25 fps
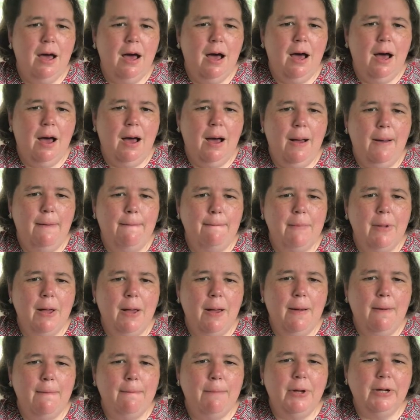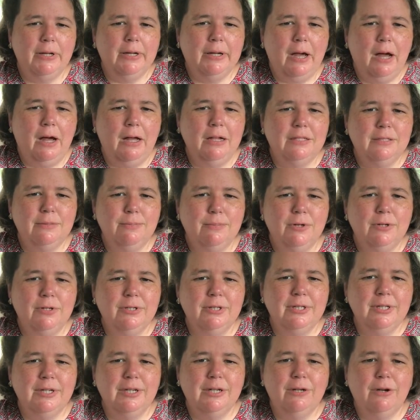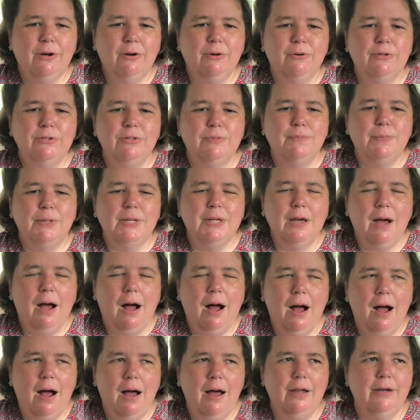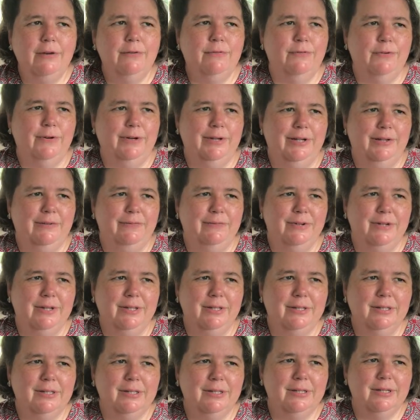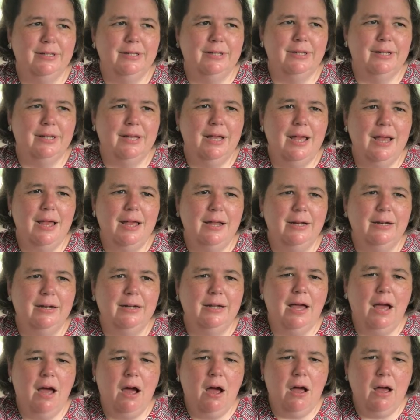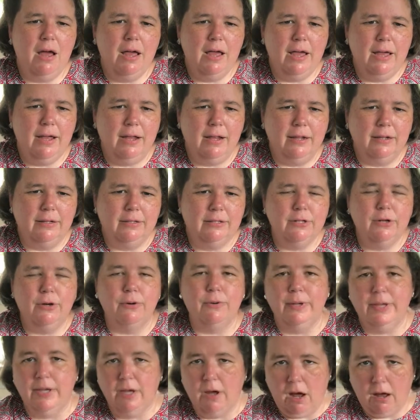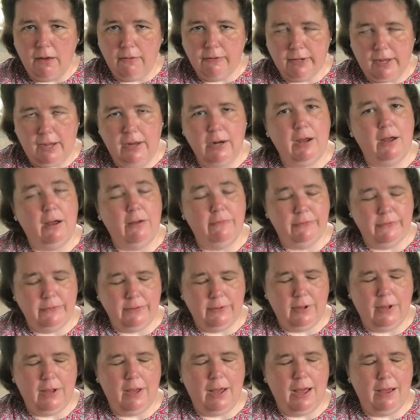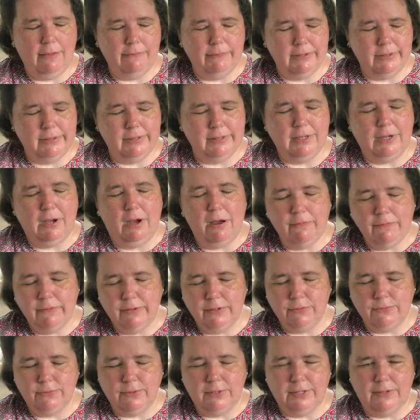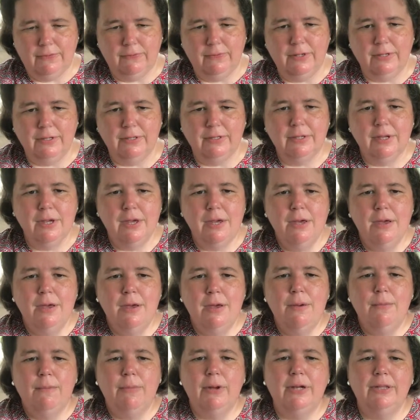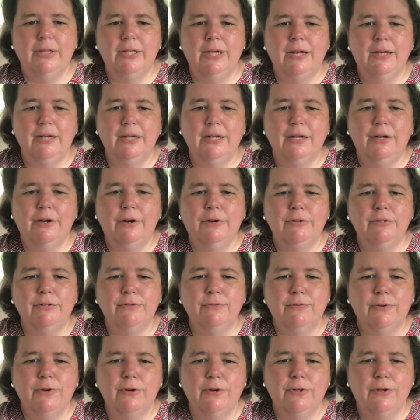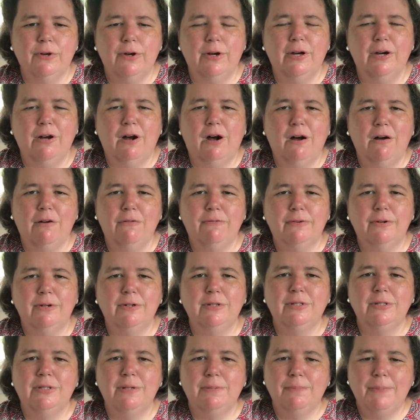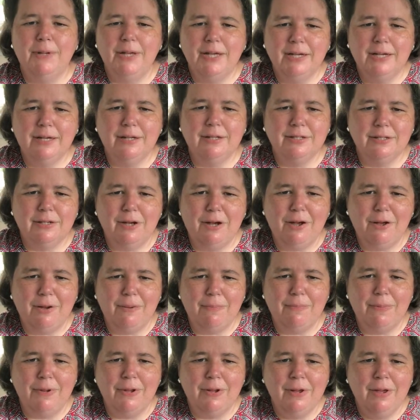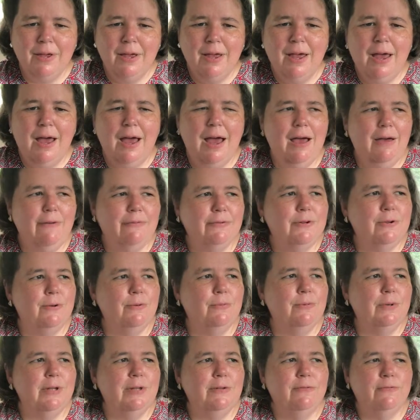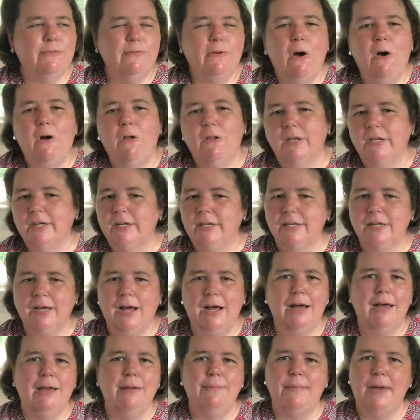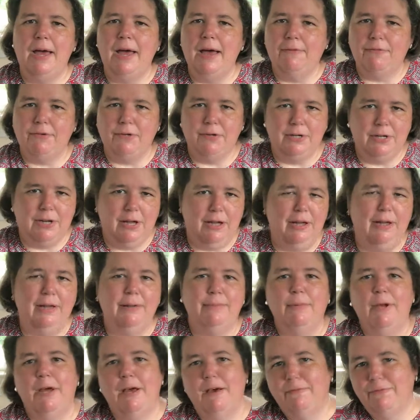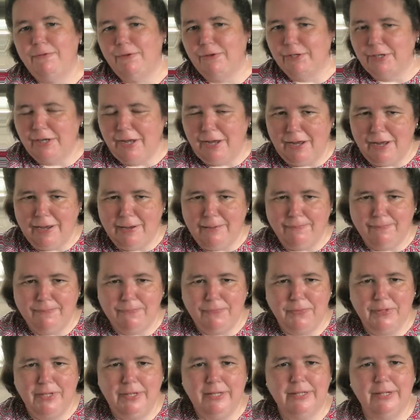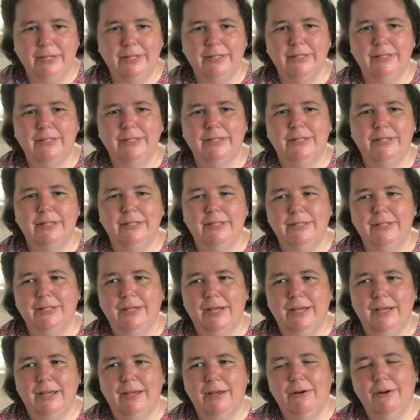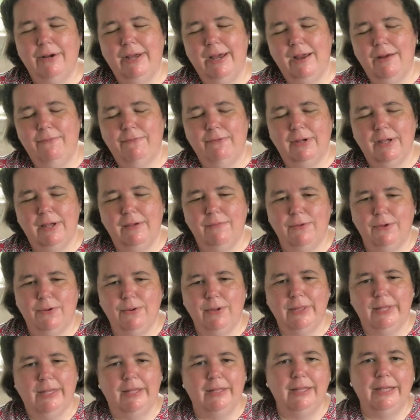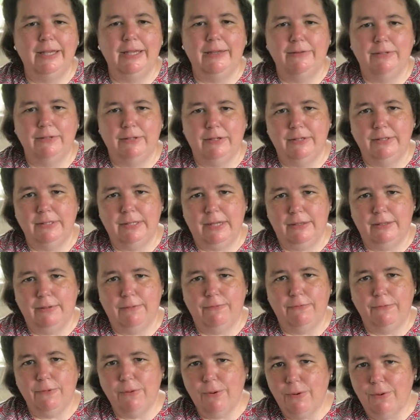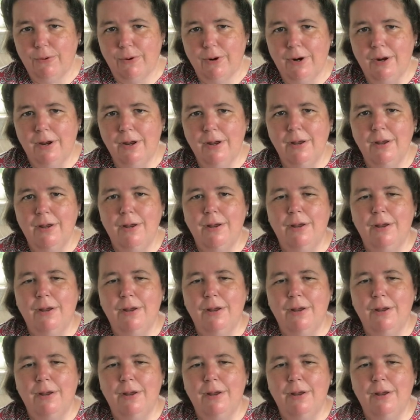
Um, but God's mercy goes beyond forgiveness. And uh, so he uh, God off, obviously offers forgiveness, but then he goes further and offers to pick us up after we fall in time after time after time. He doesn't just say, okay, I forgive you, and then leaves us on the floor